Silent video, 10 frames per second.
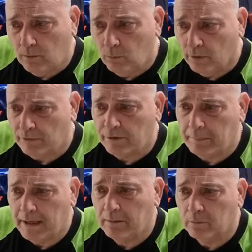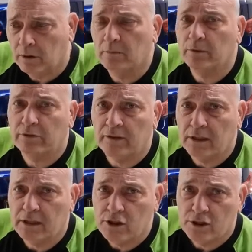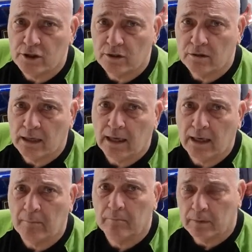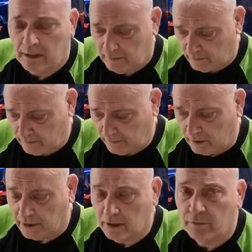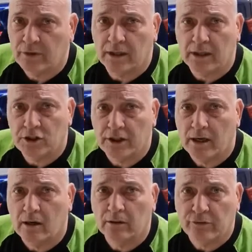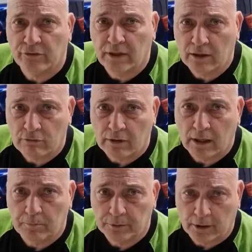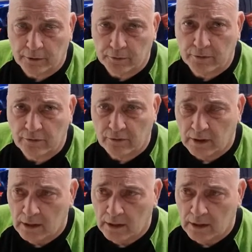Once the paintwork was finished, I used the Geon Synchro product,